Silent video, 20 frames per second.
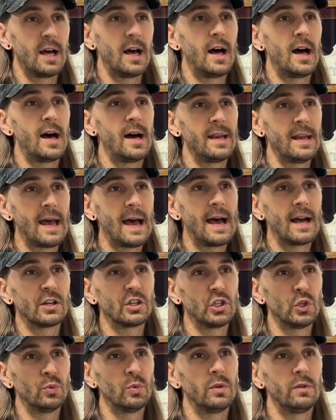on
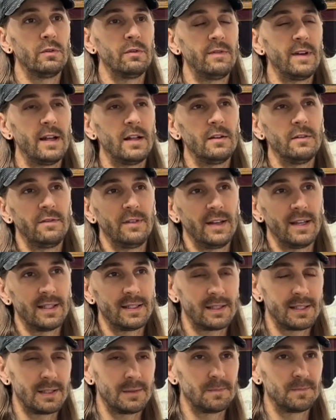actual
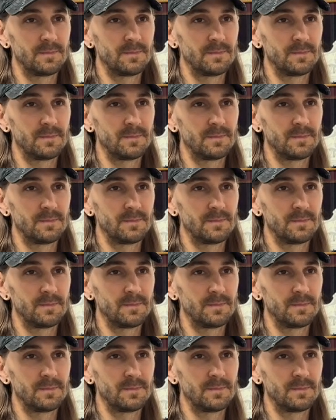velvet.